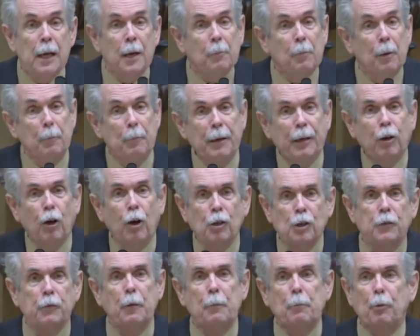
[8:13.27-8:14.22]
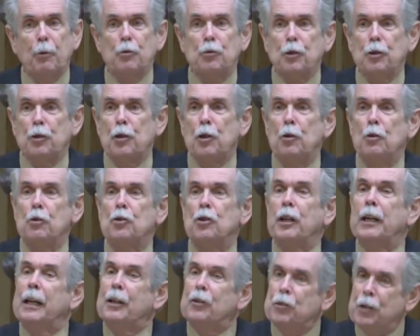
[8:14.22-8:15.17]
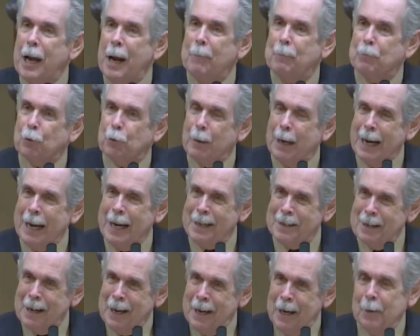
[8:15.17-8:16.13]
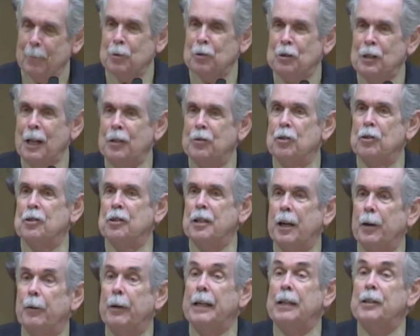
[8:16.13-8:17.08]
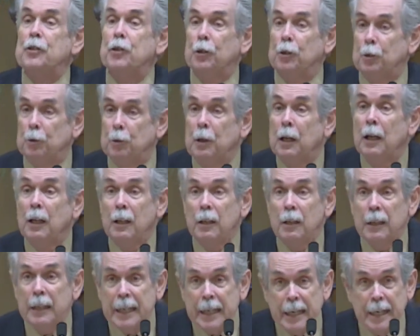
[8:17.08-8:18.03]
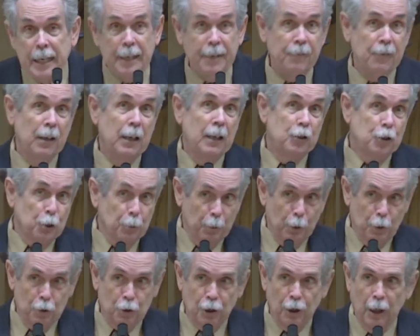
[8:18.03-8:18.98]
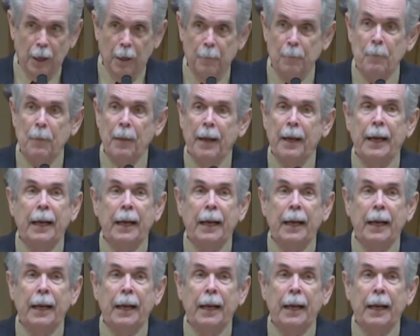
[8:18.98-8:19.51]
But because of a persecution in chapter 8, it was necessary to leave Jerusalem.